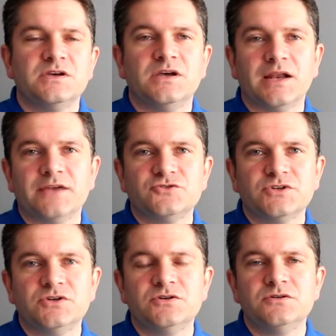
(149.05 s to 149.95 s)

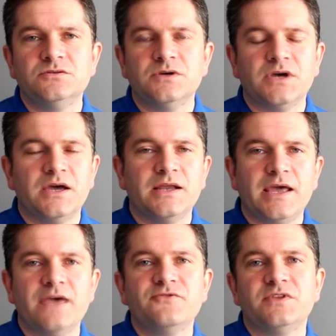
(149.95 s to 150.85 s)
electrical, and
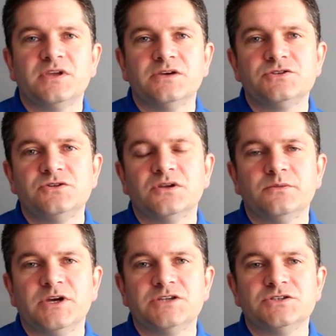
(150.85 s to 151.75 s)
everything else you can
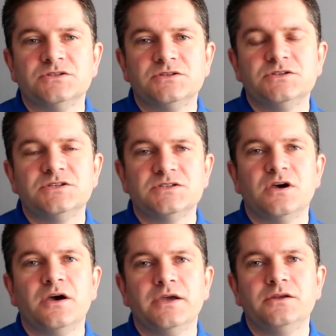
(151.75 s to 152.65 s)
imagine to
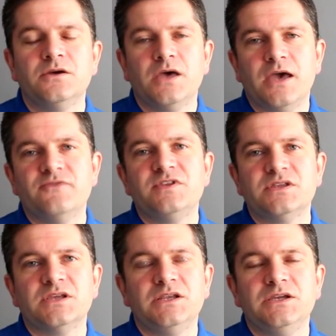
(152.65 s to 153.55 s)
design
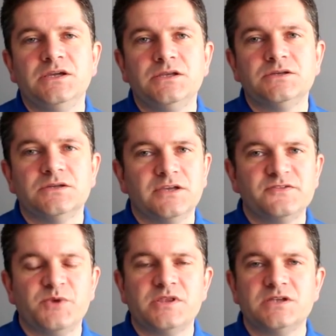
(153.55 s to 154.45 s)
everything they need, and they've
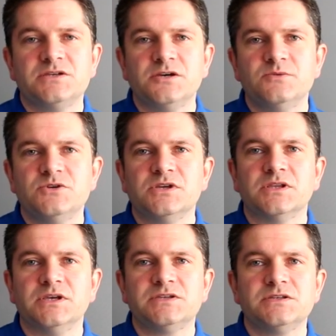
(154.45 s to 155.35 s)
spent their time doing
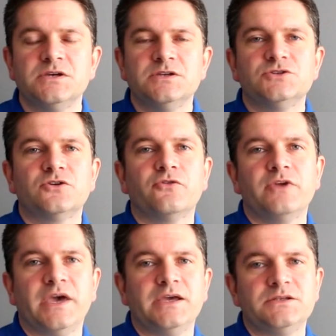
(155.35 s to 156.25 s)
this to
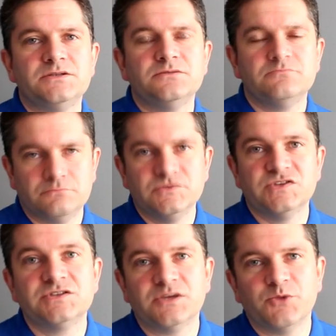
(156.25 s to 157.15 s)
create
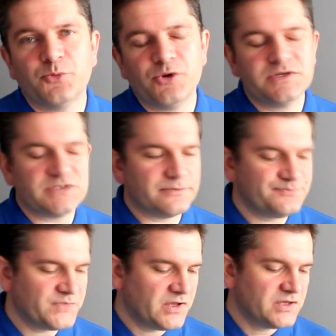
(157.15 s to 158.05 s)
the Sigma printer.
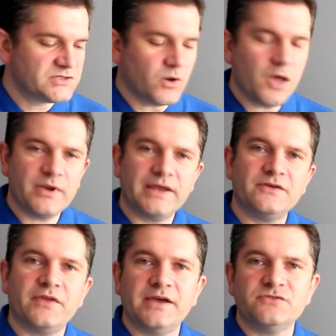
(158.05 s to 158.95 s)
So I went
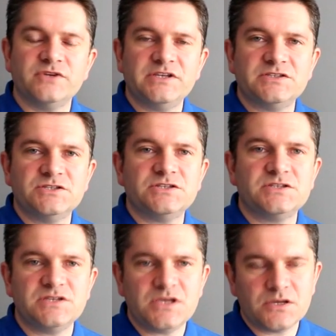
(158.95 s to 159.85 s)
out there really to
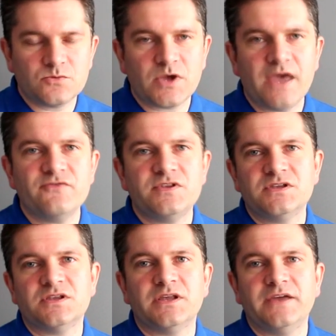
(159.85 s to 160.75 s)
just see
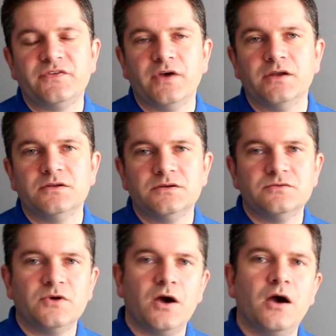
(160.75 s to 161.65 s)
everything that they'd done,
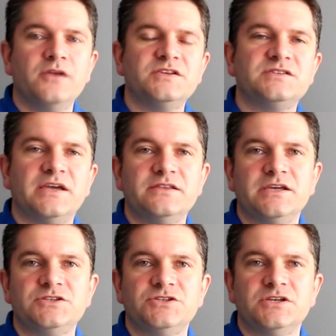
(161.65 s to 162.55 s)
understand
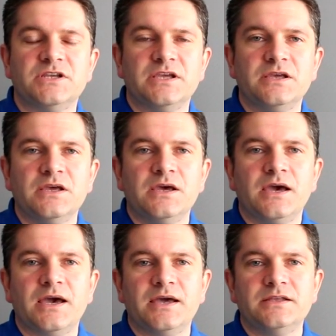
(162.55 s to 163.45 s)
their journey,
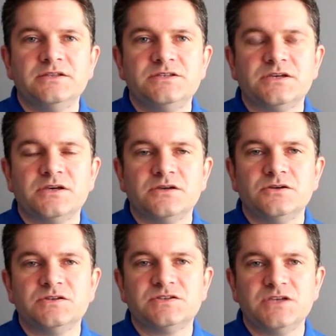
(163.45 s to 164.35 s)
and
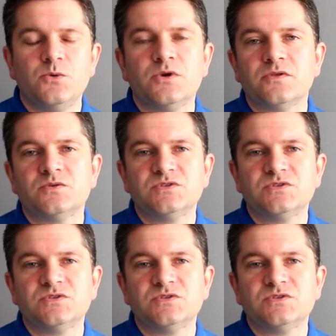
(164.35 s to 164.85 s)
see what